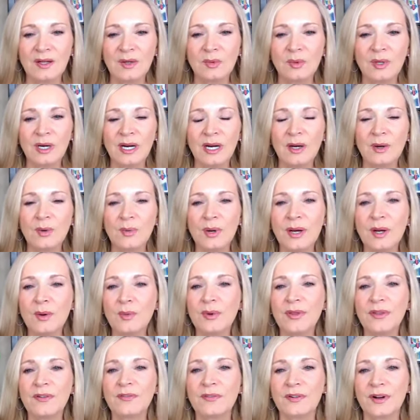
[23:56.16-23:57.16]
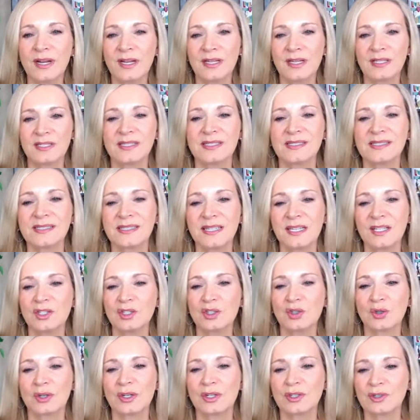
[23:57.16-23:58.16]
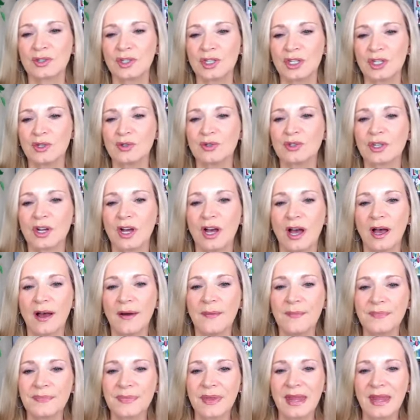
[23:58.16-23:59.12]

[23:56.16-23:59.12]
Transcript: where i went with a friend to st george utah